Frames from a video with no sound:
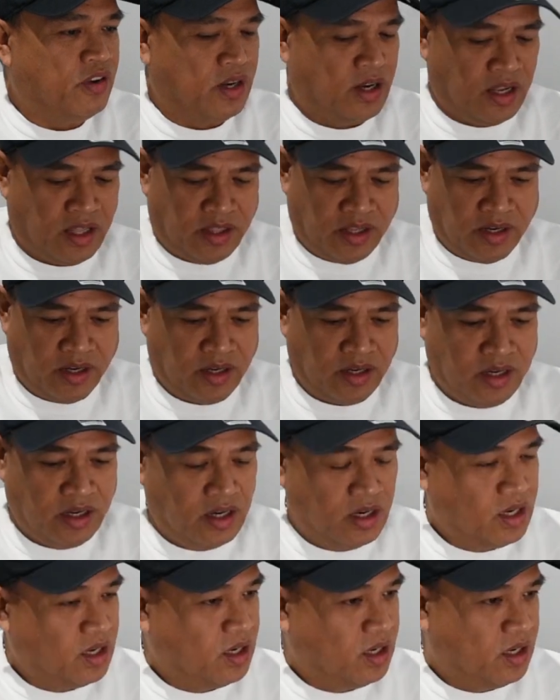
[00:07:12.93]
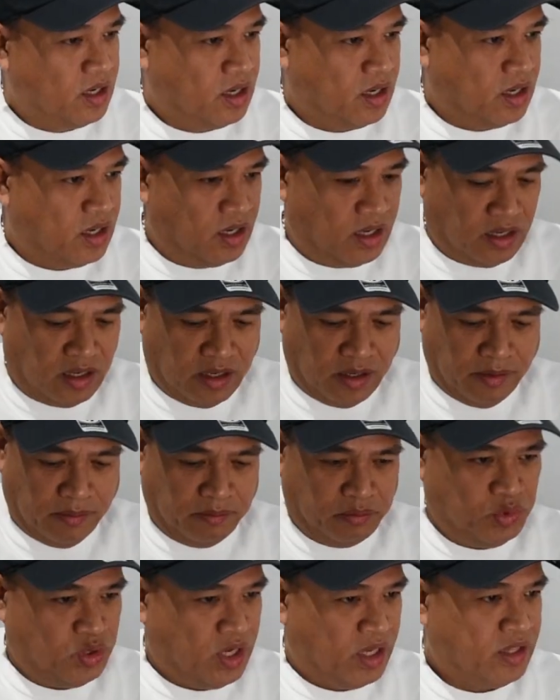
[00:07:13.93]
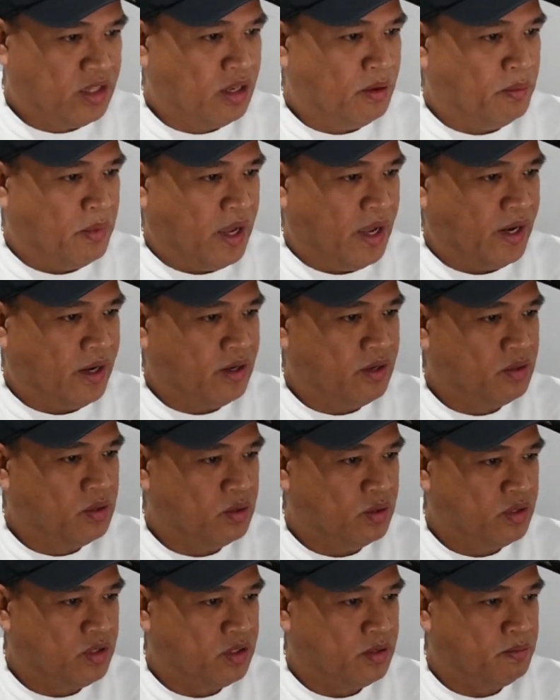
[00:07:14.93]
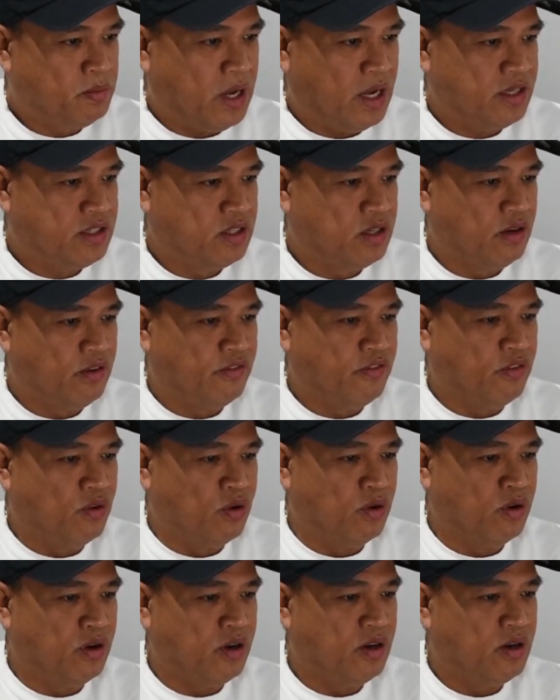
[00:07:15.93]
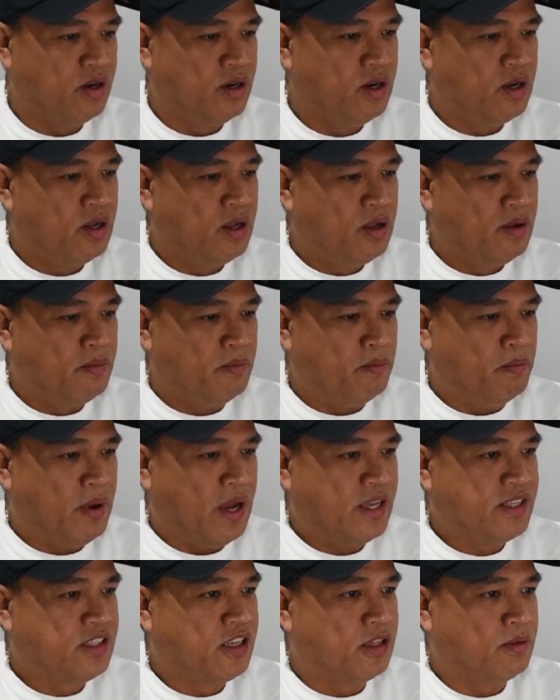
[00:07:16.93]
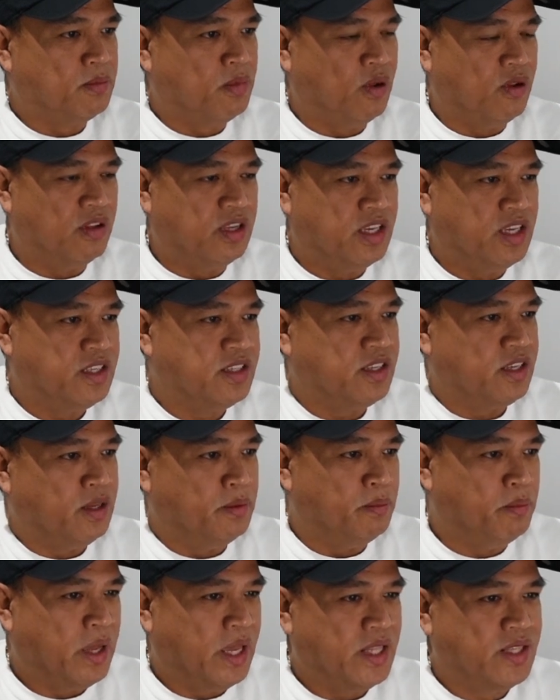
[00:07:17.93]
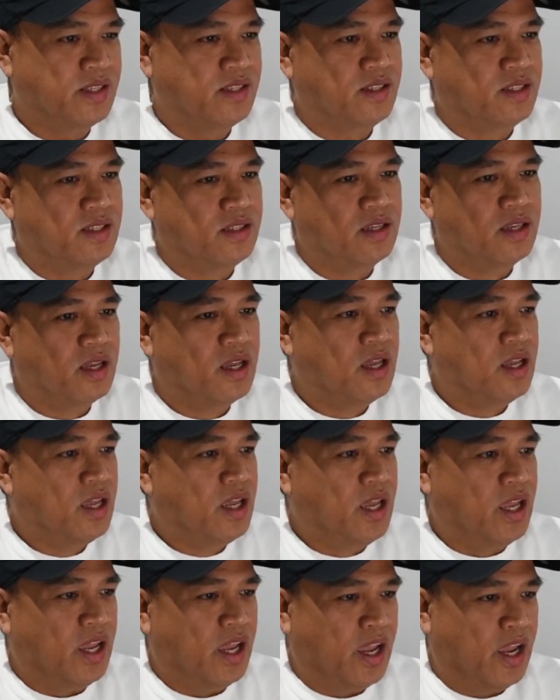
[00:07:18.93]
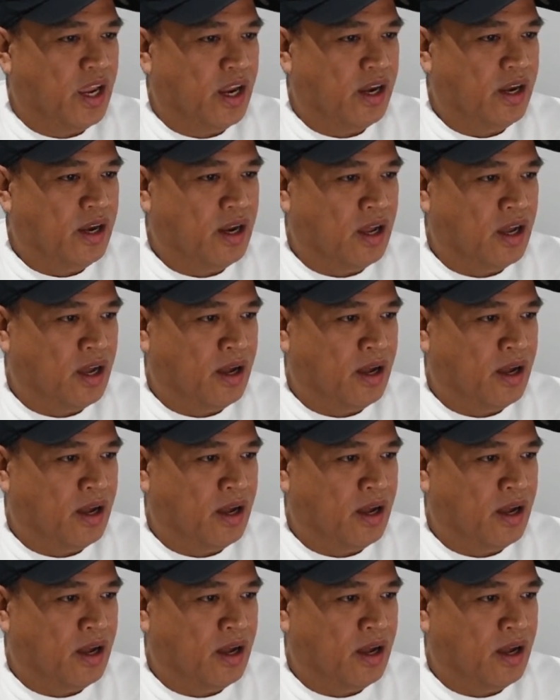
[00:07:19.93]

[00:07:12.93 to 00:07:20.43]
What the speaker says: another gentleman whose passion for basketball is immense, and